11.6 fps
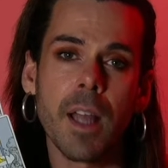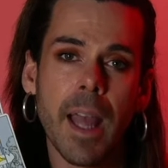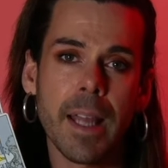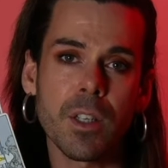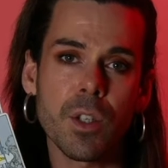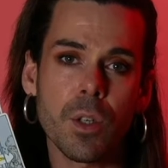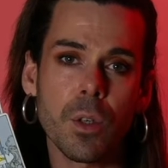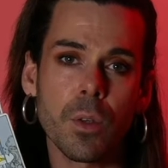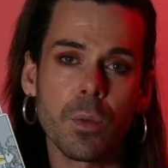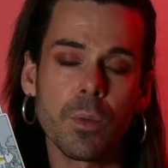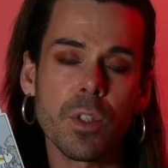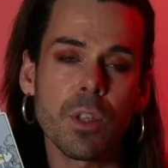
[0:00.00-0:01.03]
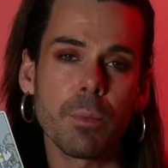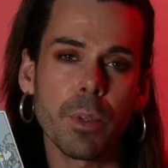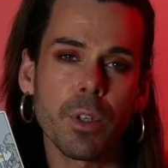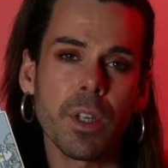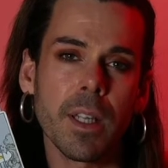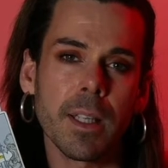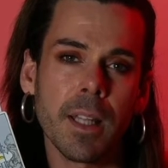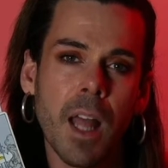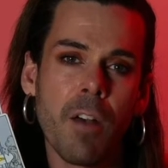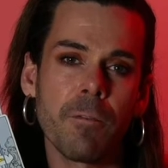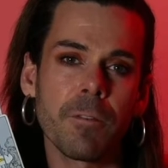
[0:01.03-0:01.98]
and to beauty and
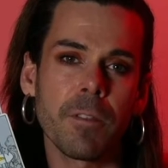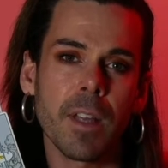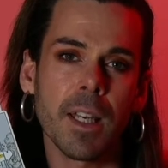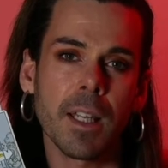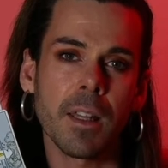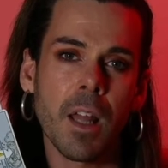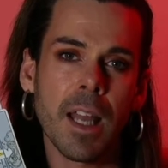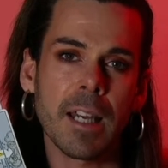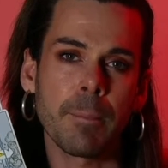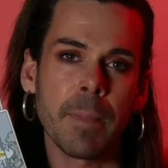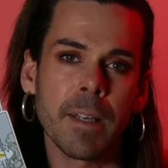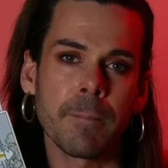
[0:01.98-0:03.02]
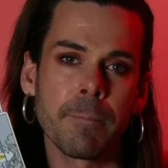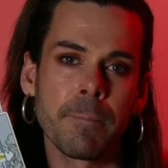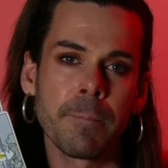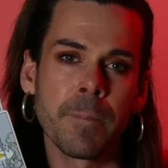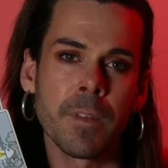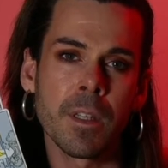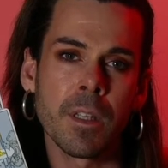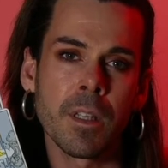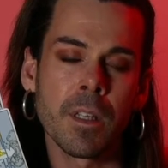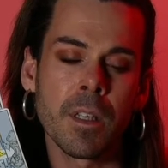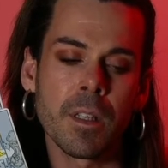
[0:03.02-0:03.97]
love and enlightenment.
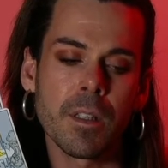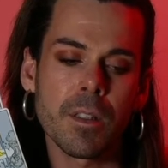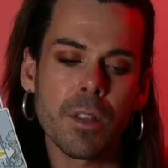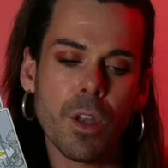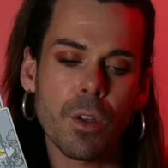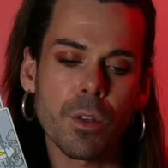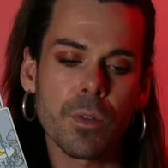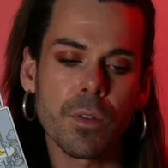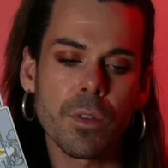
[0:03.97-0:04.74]
So